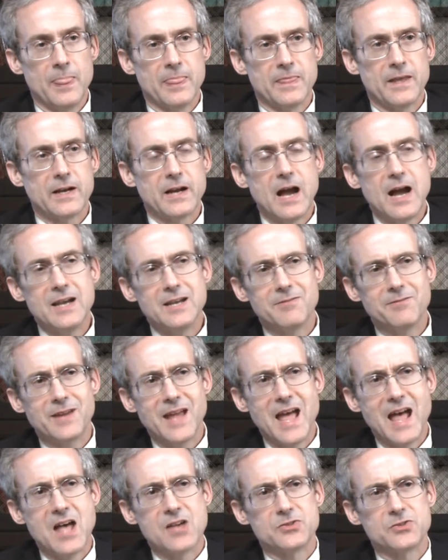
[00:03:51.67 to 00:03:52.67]
the kind of
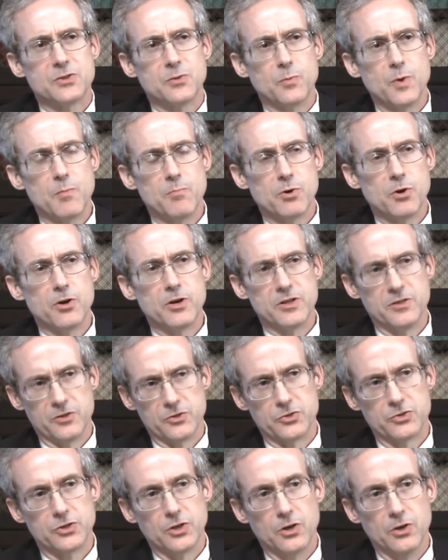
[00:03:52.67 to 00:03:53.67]
gas that we burn in the
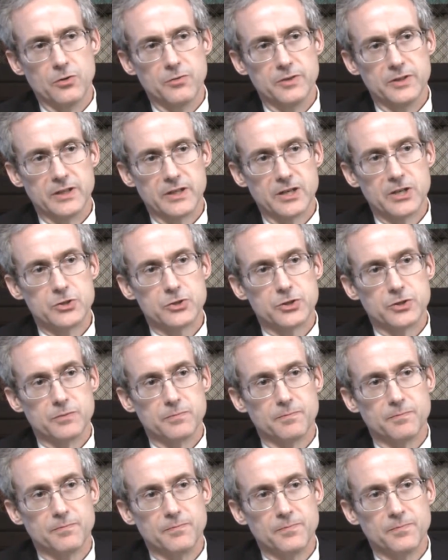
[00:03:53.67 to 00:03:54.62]
stove in the kitchen.